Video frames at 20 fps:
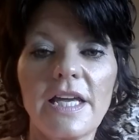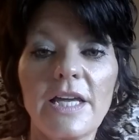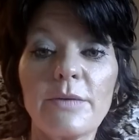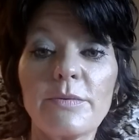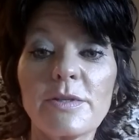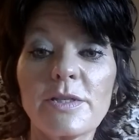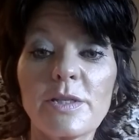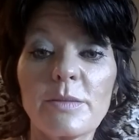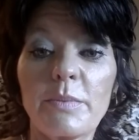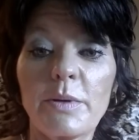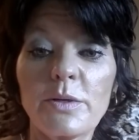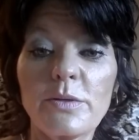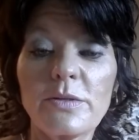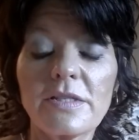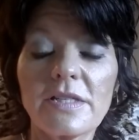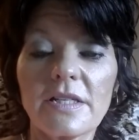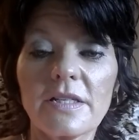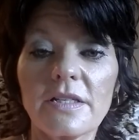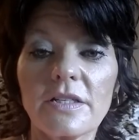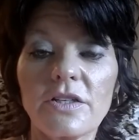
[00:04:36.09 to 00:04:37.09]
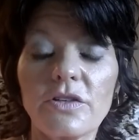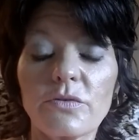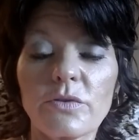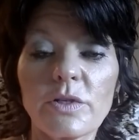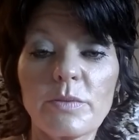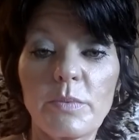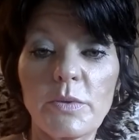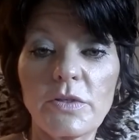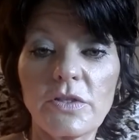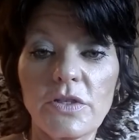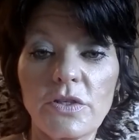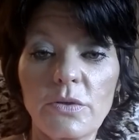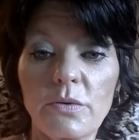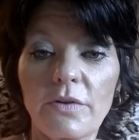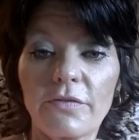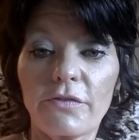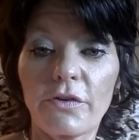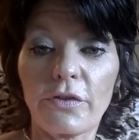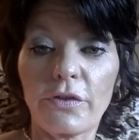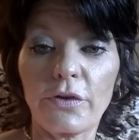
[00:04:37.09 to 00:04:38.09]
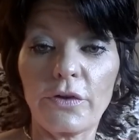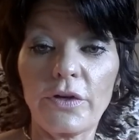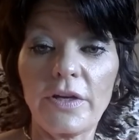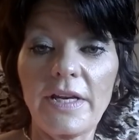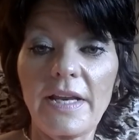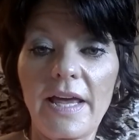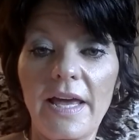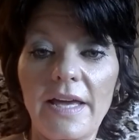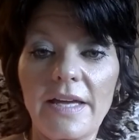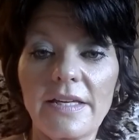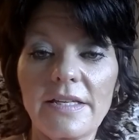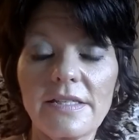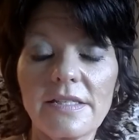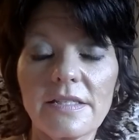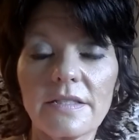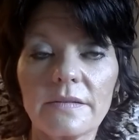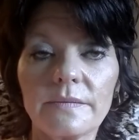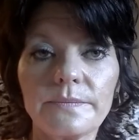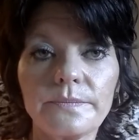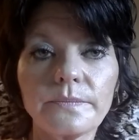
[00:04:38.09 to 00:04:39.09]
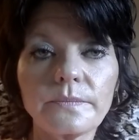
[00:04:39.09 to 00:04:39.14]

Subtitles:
you were supposed to do it for 30 days.